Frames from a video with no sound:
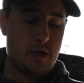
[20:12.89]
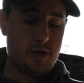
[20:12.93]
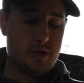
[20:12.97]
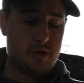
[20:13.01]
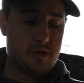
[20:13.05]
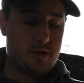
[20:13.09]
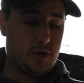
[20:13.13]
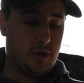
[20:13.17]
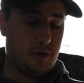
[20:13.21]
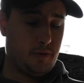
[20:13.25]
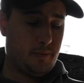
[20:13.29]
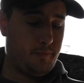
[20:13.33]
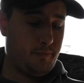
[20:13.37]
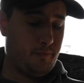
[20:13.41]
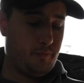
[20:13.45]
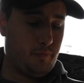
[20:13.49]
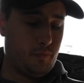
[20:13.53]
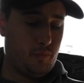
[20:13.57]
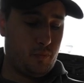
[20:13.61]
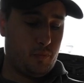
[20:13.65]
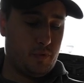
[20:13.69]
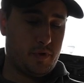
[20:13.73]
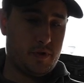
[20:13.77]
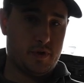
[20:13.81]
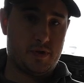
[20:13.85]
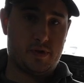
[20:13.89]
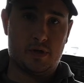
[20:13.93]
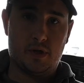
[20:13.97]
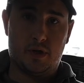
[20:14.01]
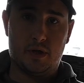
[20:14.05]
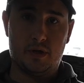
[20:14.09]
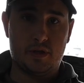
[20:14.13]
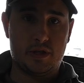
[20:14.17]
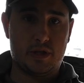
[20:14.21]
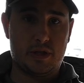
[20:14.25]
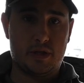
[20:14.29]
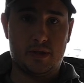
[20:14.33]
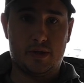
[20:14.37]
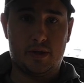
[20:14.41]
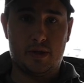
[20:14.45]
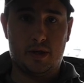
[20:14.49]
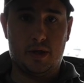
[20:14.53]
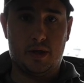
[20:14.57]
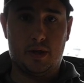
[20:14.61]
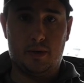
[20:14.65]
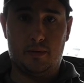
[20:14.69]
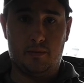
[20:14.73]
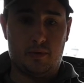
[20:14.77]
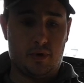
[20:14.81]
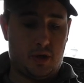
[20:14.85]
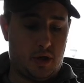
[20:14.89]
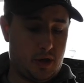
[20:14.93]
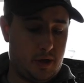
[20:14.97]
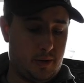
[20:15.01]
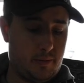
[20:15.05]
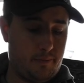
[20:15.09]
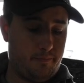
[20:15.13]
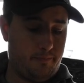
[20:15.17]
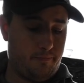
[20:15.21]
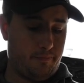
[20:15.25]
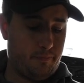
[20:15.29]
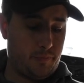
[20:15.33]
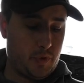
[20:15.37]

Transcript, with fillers: So what this does is it, um,